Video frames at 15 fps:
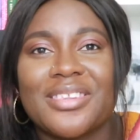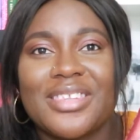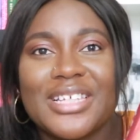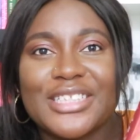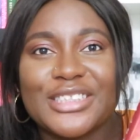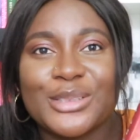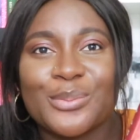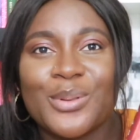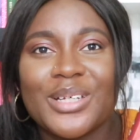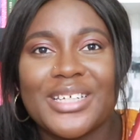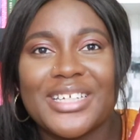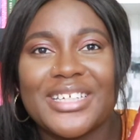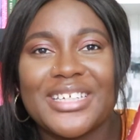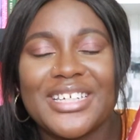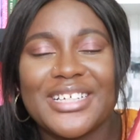This
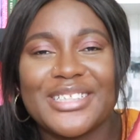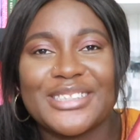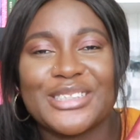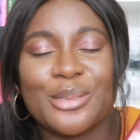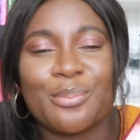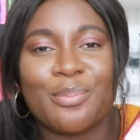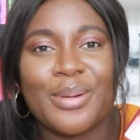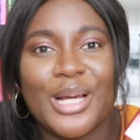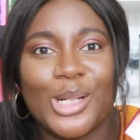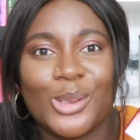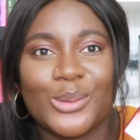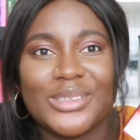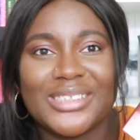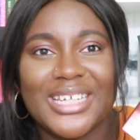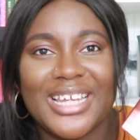one is
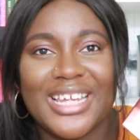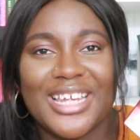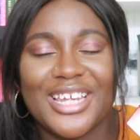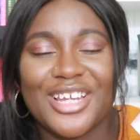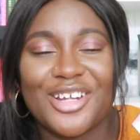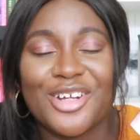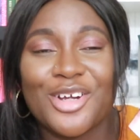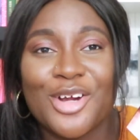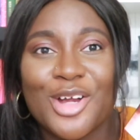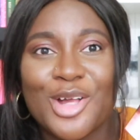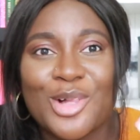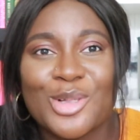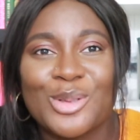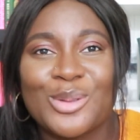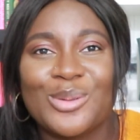about a
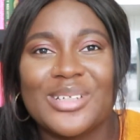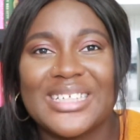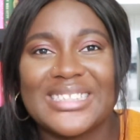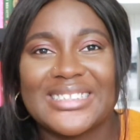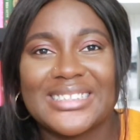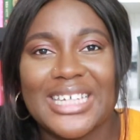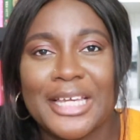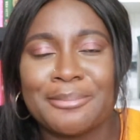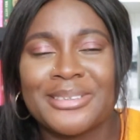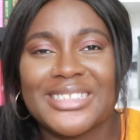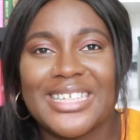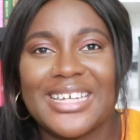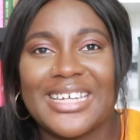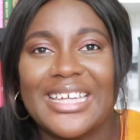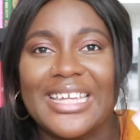girl who escapes
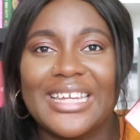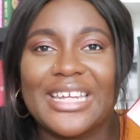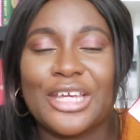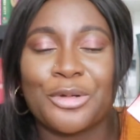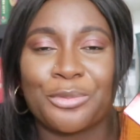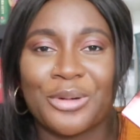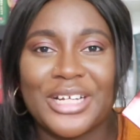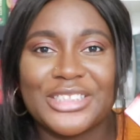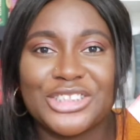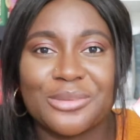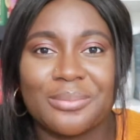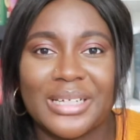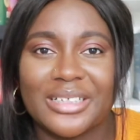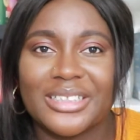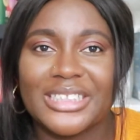an arranged
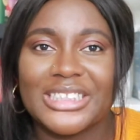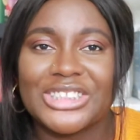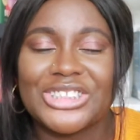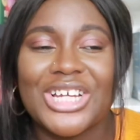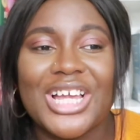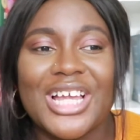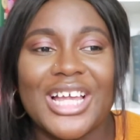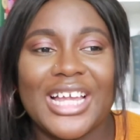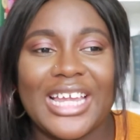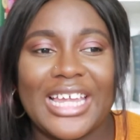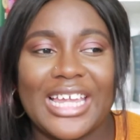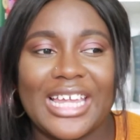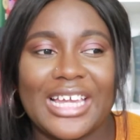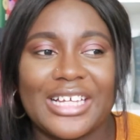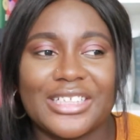marriage,
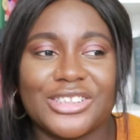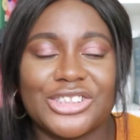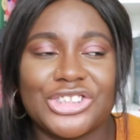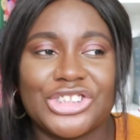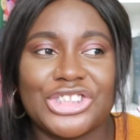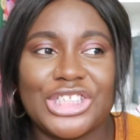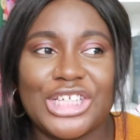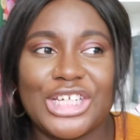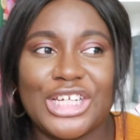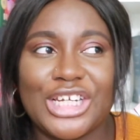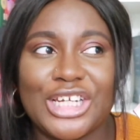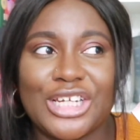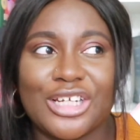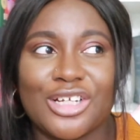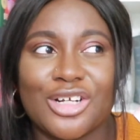and
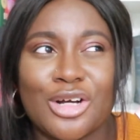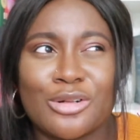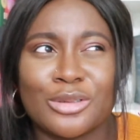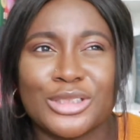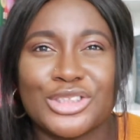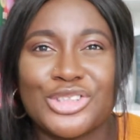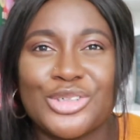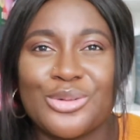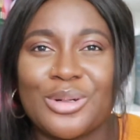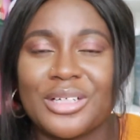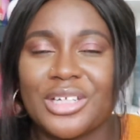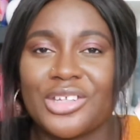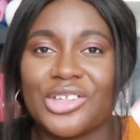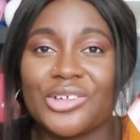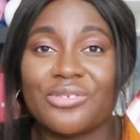she goes to
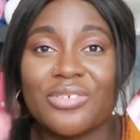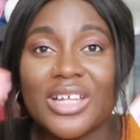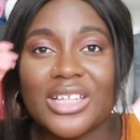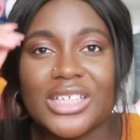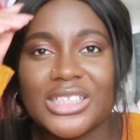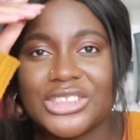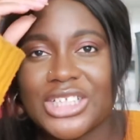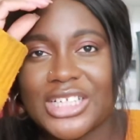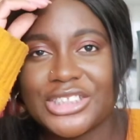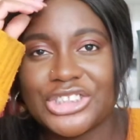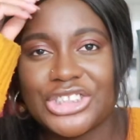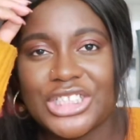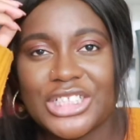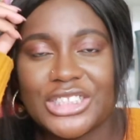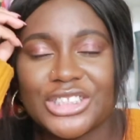another village and
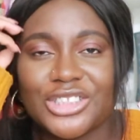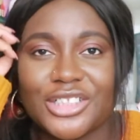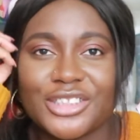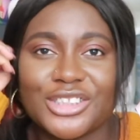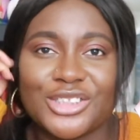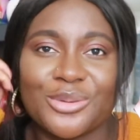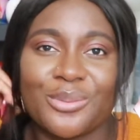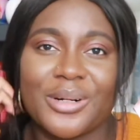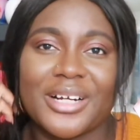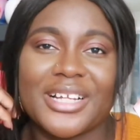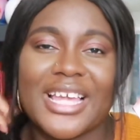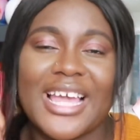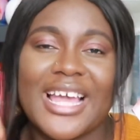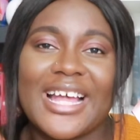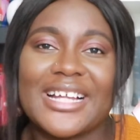she starts to
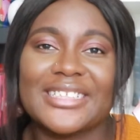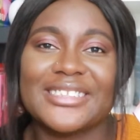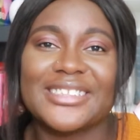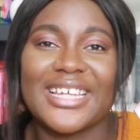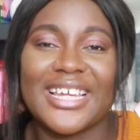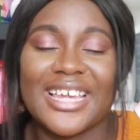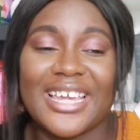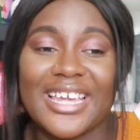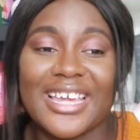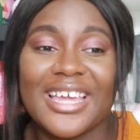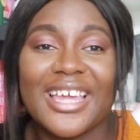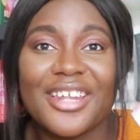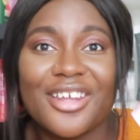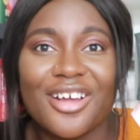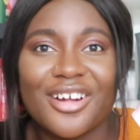work as a
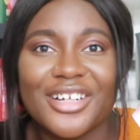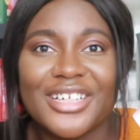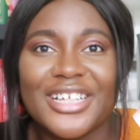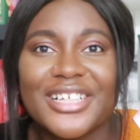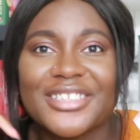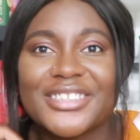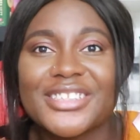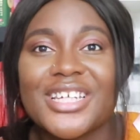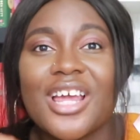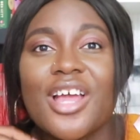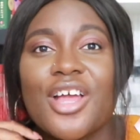henna artist